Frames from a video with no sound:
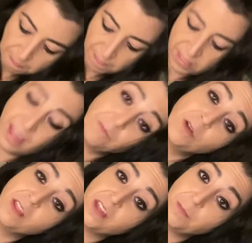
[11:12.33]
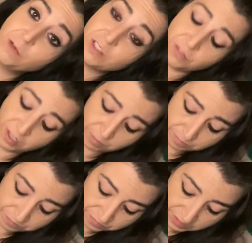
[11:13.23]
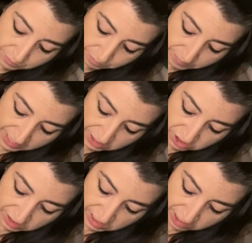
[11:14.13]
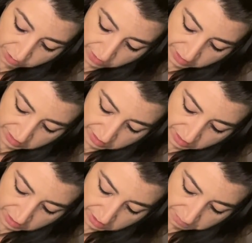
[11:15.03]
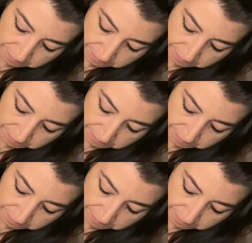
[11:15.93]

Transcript: The most ancient tarot that exists.